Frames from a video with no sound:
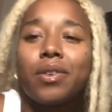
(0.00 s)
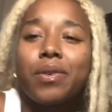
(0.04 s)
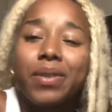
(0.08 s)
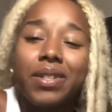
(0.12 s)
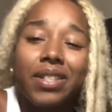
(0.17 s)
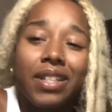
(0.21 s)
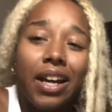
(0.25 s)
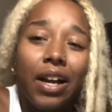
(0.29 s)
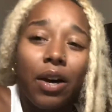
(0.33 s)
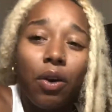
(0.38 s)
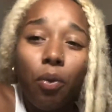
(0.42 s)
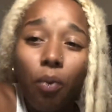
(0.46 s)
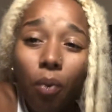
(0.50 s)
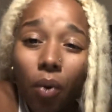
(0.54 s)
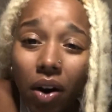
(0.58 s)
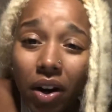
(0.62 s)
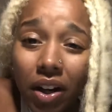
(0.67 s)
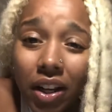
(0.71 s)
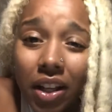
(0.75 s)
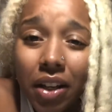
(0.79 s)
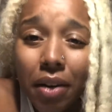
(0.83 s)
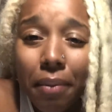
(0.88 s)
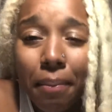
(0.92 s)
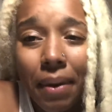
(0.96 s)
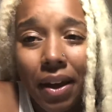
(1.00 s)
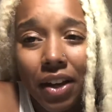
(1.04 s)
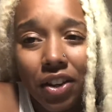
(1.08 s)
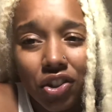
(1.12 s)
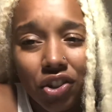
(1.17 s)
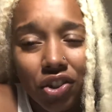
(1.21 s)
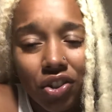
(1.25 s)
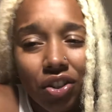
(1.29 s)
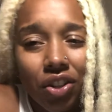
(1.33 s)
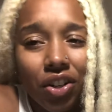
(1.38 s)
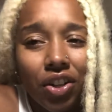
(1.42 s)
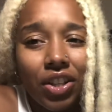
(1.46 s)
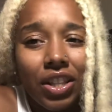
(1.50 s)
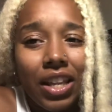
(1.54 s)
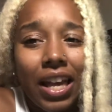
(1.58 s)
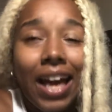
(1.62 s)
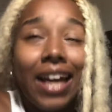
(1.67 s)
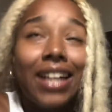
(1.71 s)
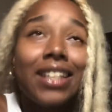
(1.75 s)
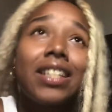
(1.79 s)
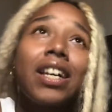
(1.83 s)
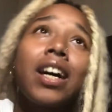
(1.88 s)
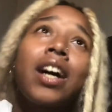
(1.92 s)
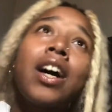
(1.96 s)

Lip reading: is like wanting to make sure that,